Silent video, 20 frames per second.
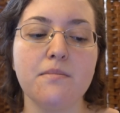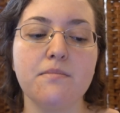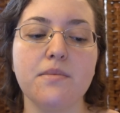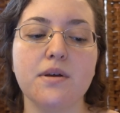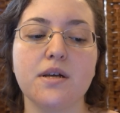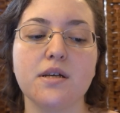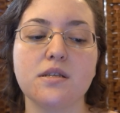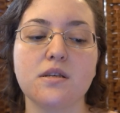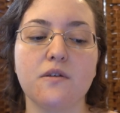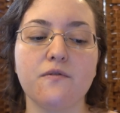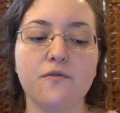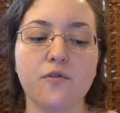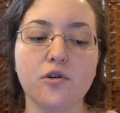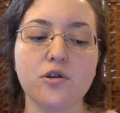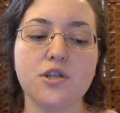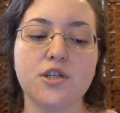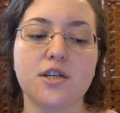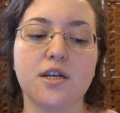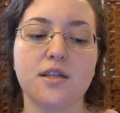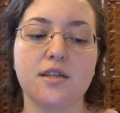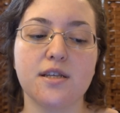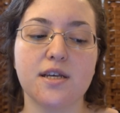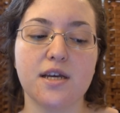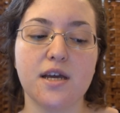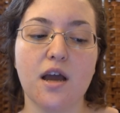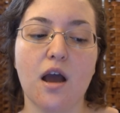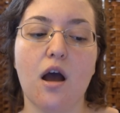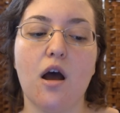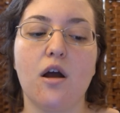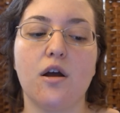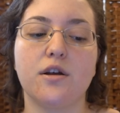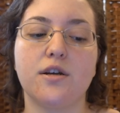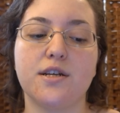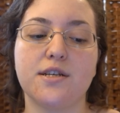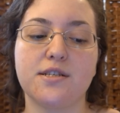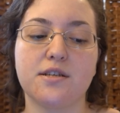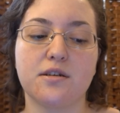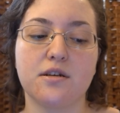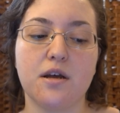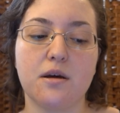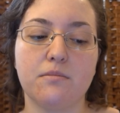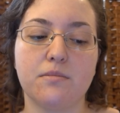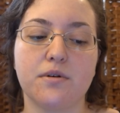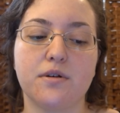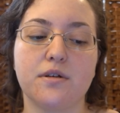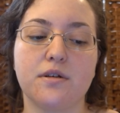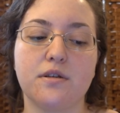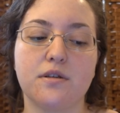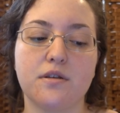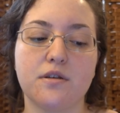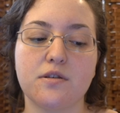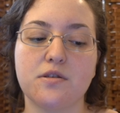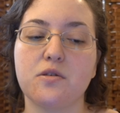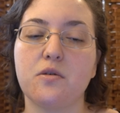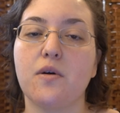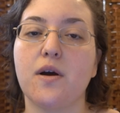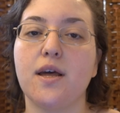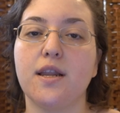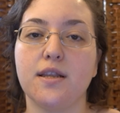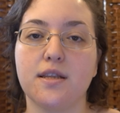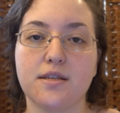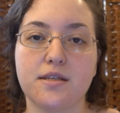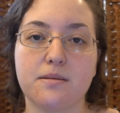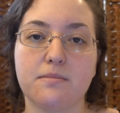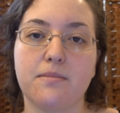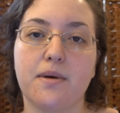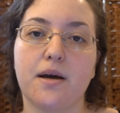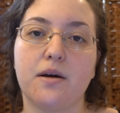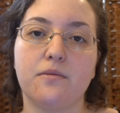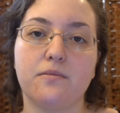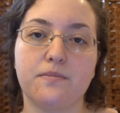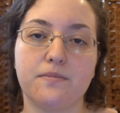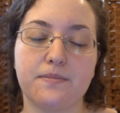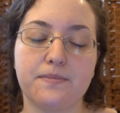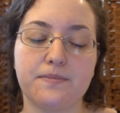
Because unfortunately, our days are numbered. There's no endless amount.